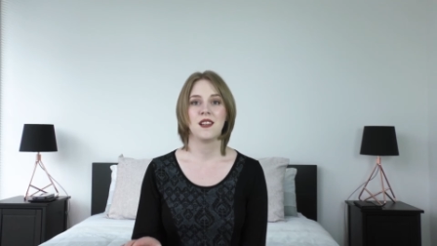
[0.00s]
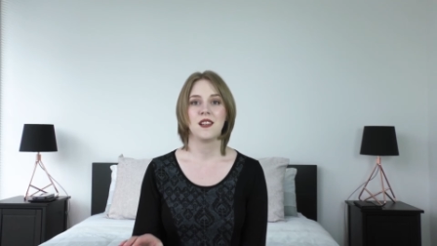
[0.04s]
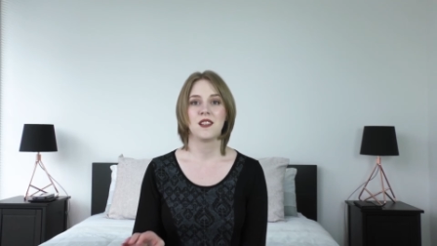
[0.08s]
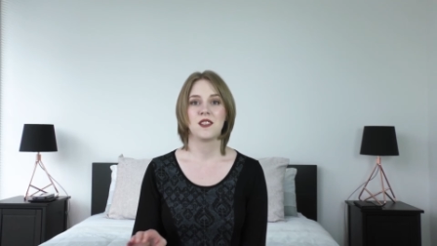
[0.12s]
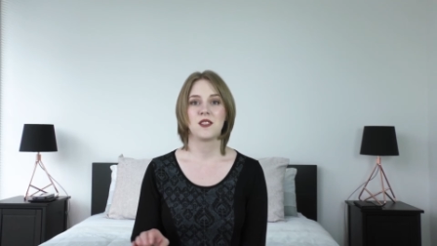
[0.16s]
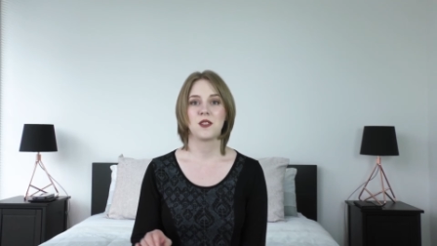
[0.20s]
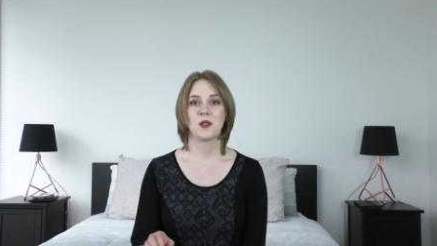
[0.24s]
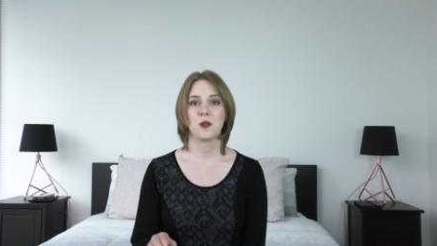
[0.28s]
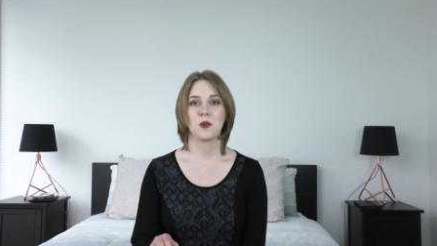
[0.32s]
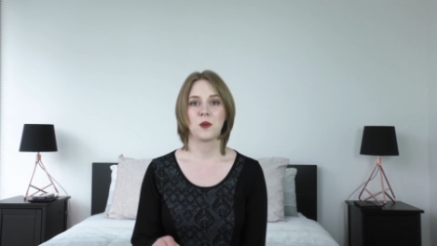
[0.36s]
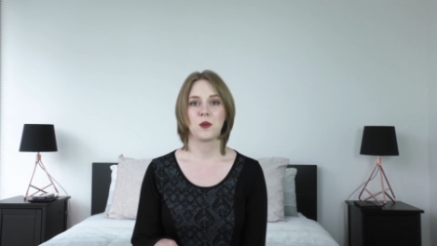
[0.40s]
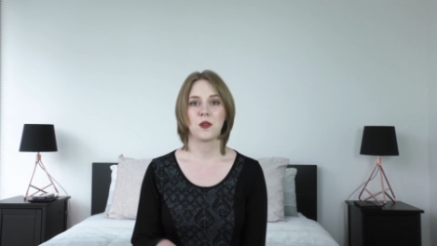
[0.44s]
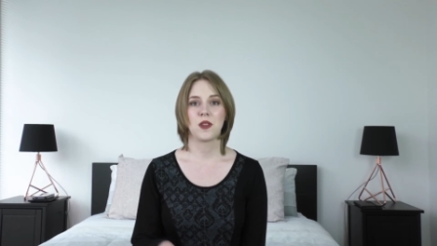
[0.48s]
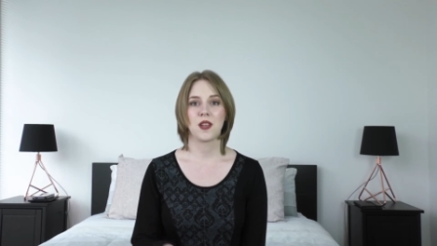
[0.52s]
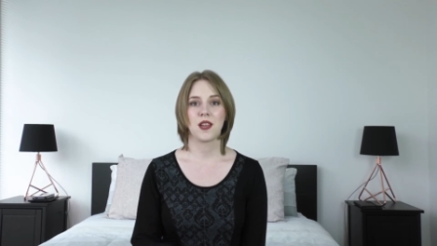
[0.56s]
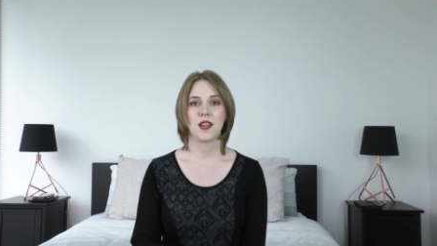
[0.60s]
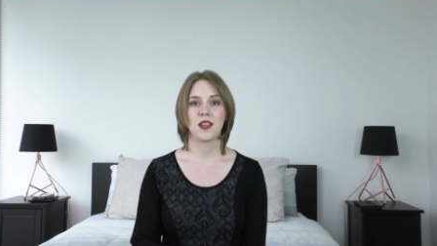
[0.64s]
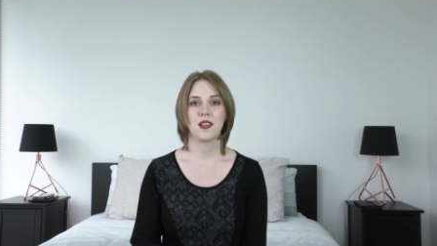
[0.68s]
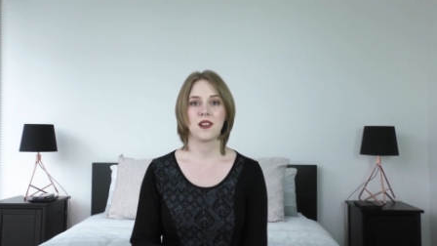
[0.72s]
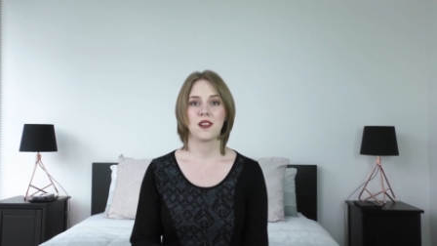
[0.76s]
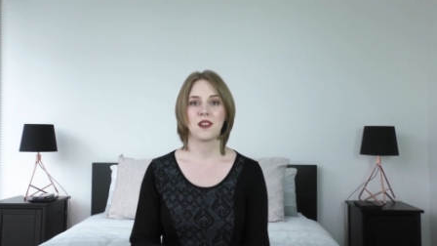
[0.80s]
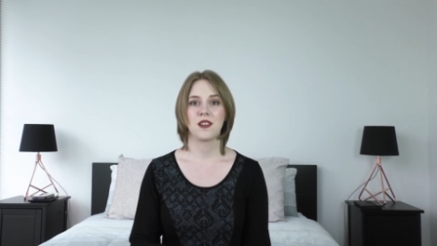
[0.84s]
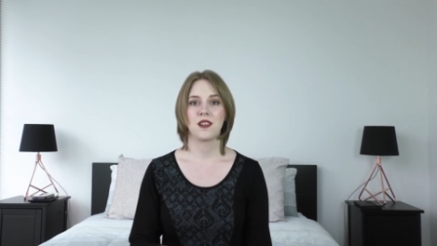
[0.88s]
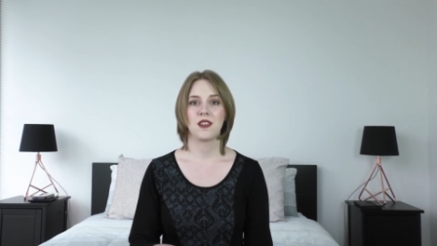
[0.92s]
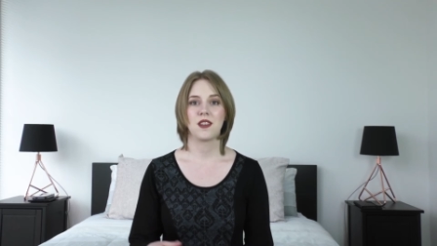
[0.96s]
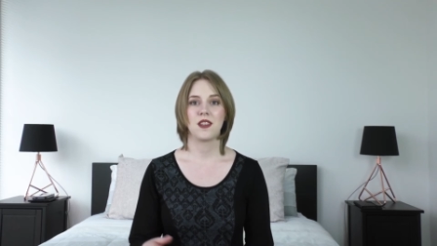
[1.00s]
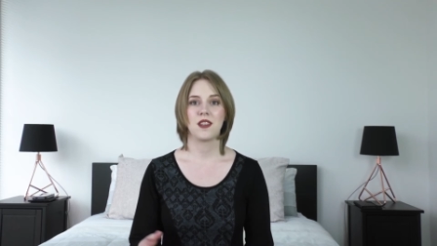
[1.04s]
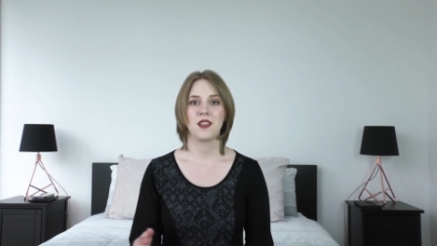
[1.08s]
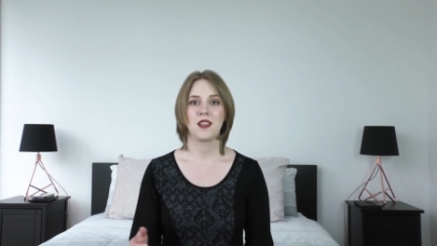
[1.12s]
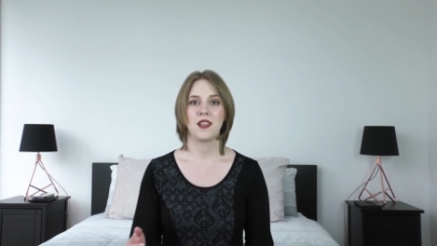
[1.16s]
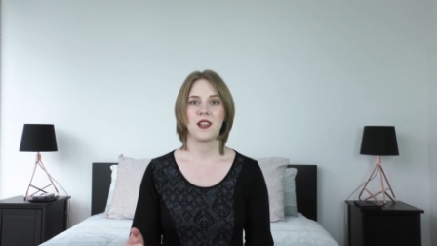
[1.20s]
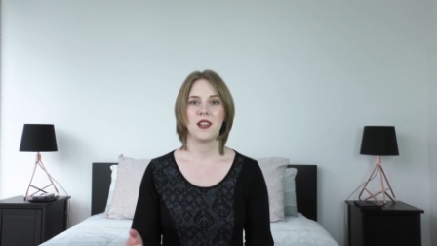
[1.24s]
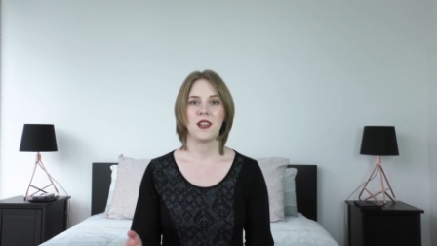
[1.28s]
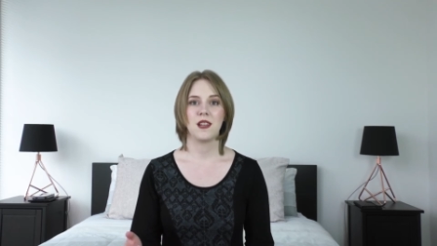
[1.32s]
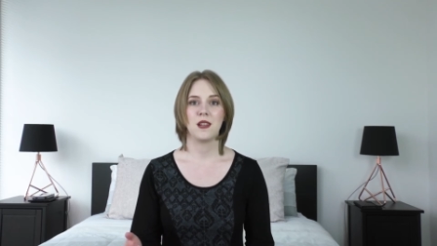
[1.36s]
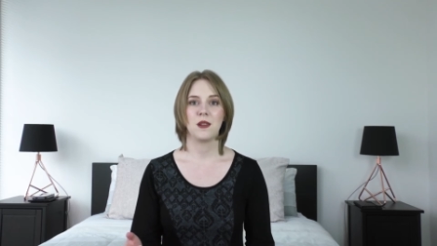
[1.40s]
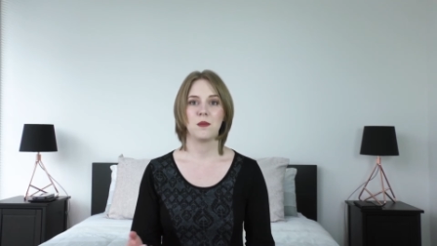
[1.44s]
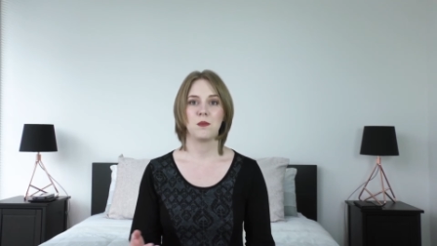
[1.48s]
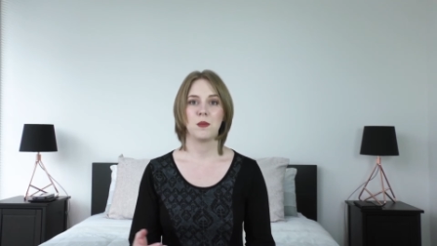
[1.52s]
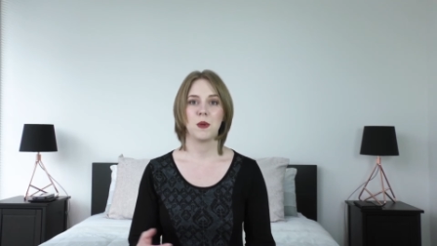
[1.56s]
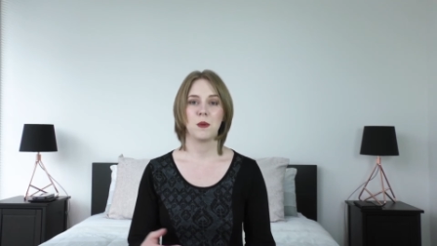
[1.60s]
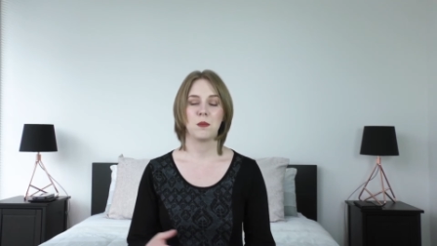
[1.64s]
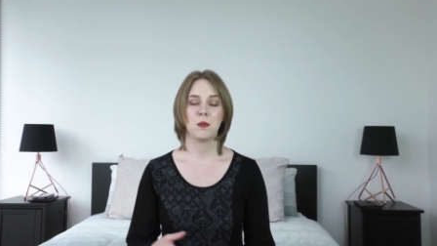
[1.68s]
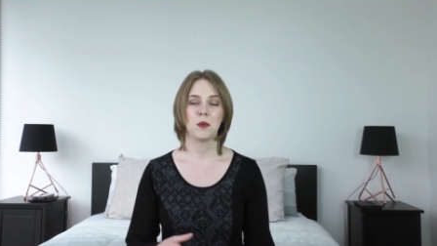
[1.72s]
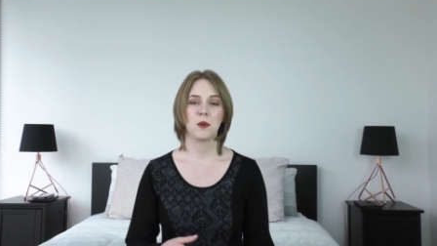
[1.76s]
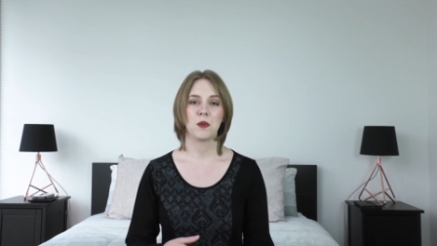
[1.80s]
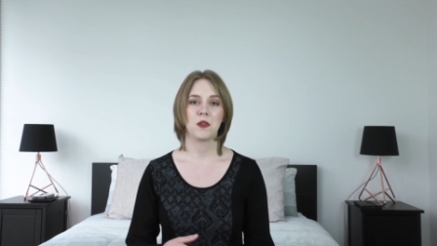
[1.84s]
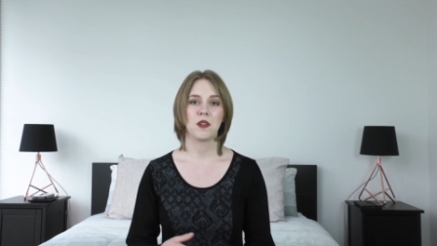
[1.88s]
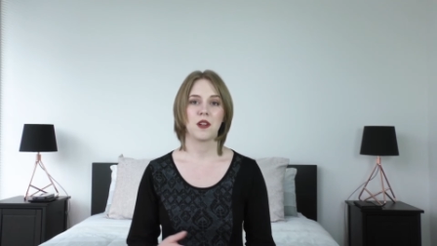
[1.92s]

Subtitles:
so that the people